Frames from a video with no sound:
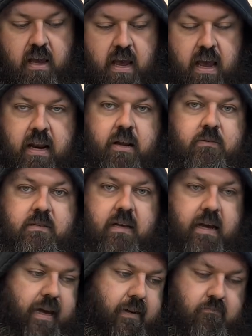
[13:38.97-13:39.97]
And he was
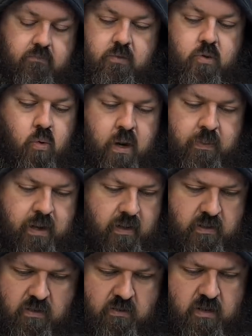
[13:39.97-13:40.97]
like,
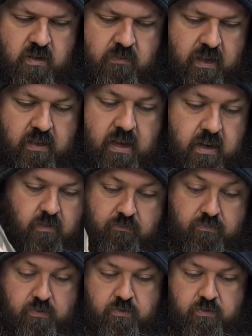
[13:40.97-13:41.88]
$20 or something like that.